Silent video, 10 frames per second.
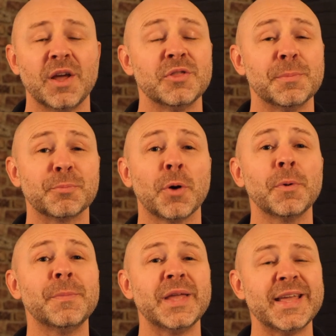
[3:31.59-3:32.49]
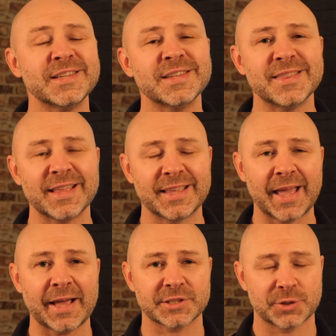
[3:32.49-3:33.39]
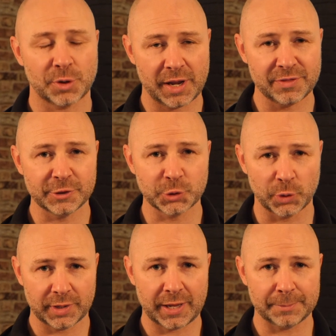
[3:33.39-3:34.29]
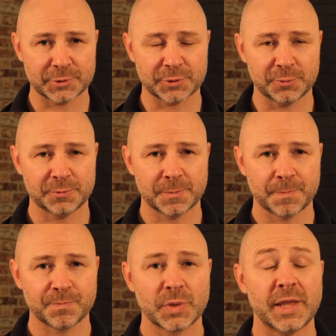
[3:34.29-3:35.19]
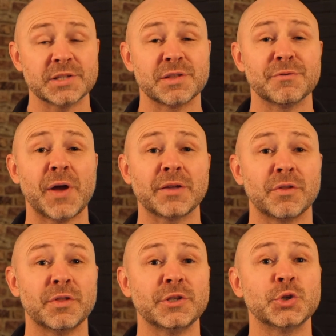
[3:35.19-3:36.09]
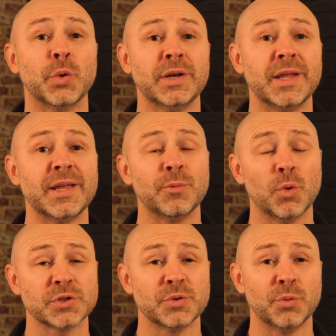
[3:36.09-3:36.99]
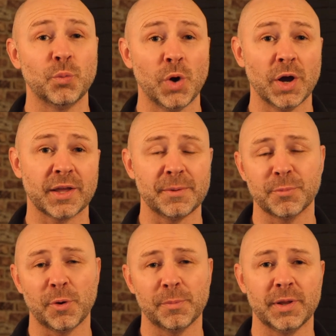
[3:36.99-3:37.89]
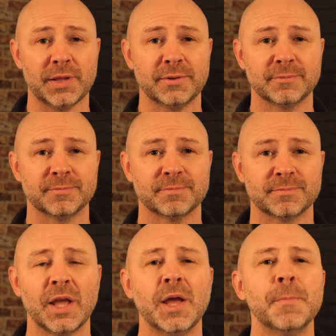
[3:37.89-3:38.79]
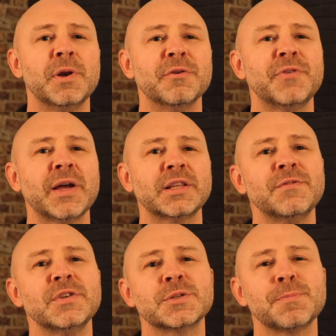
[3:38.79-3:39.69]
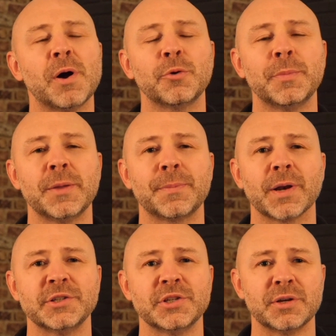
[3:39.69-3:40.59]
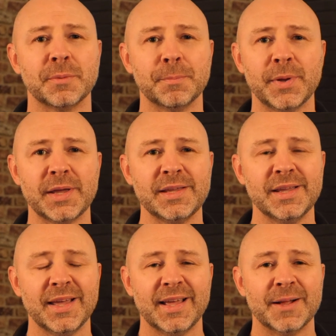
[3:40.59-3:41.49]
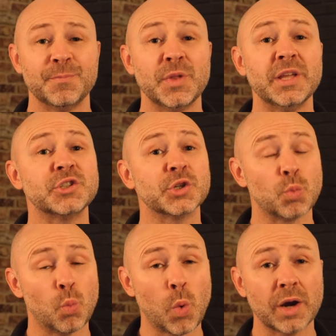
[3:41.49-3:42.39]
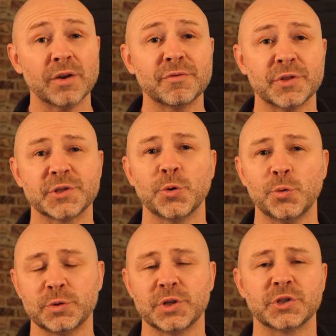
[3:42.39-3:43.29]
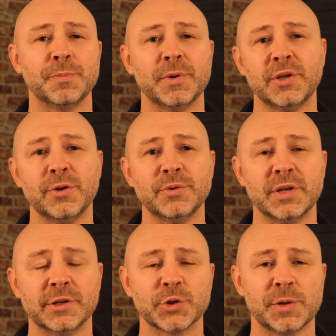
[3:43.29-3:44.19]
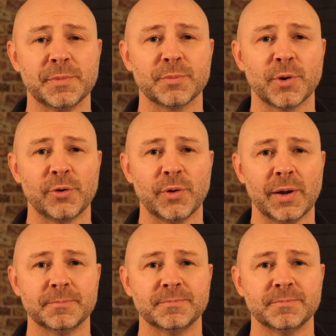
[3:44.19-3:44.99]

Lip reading: The problem isn't the gas in the joint capsule. It's the fact that the joint wasn't working properly. But effective as spinal manipulation can be, it's just one of the tools that should be used in a treatment program.